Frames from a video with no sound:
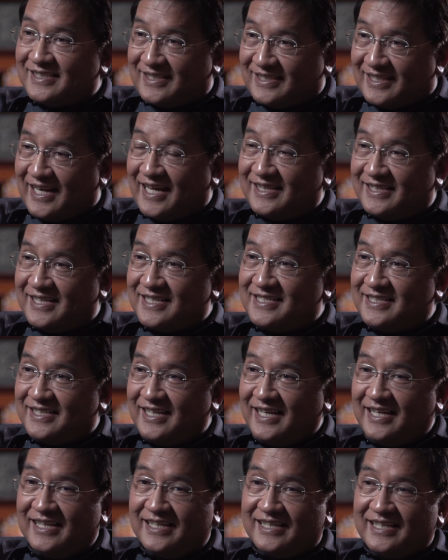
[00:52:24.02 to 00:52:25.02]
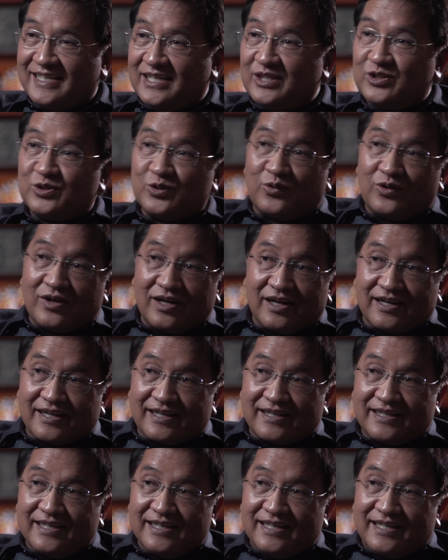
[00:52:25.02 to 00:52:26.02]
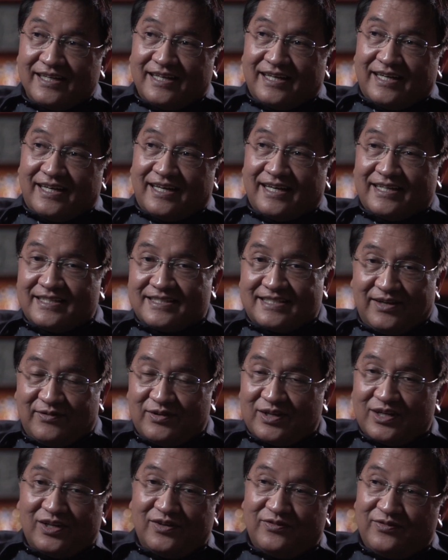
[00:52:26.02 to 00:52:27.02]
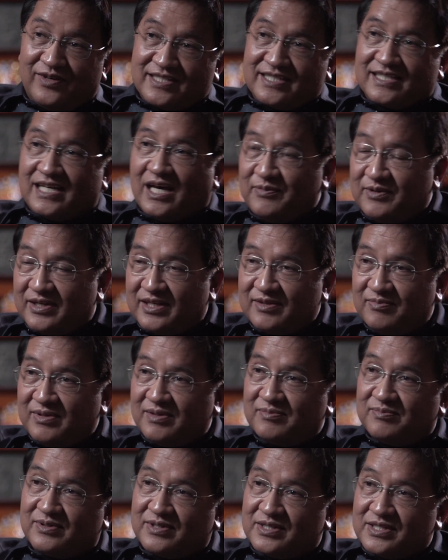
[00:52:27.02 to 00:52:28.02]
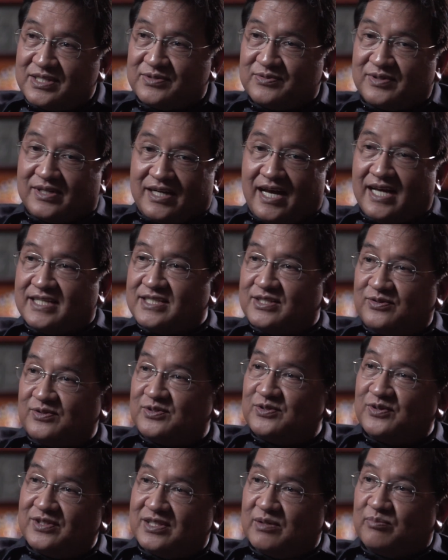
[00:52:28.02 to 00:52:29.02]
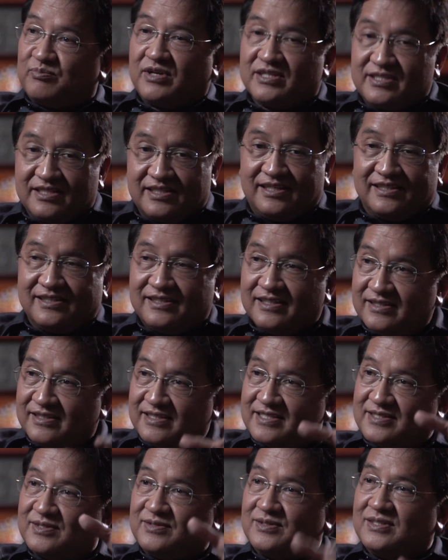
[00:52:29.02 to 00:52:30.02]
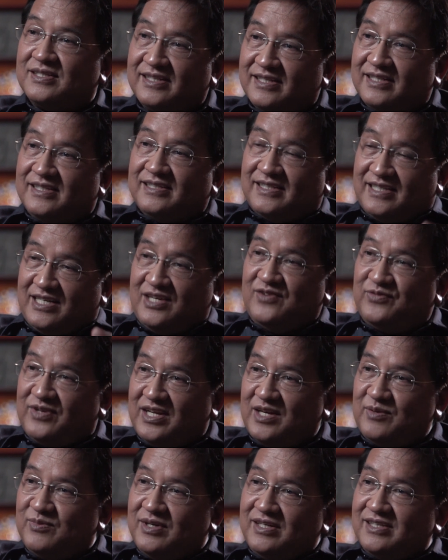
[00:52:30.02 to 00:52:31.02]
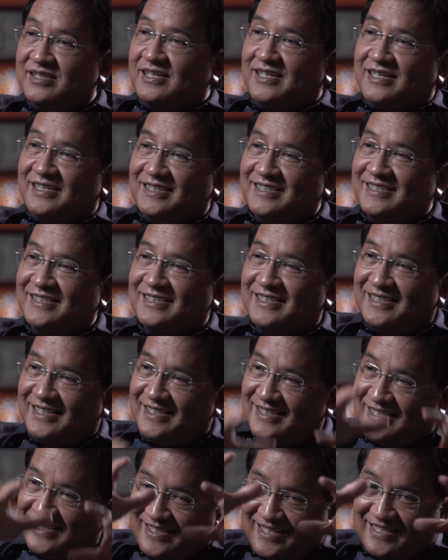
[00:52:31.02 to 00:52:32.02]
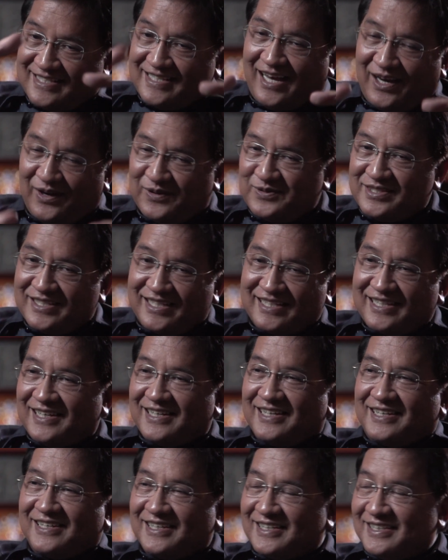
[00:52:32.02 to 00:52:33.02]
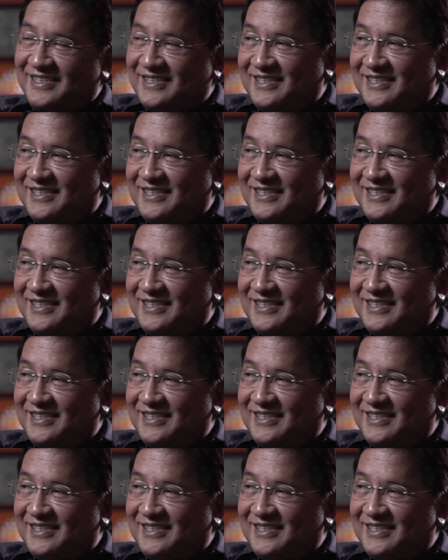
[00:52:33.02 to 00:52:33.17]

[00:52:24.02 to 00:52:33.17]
clandestinely into Clark, and several of us cabinet members were asked to join the president in this evening meeting in this house in Clark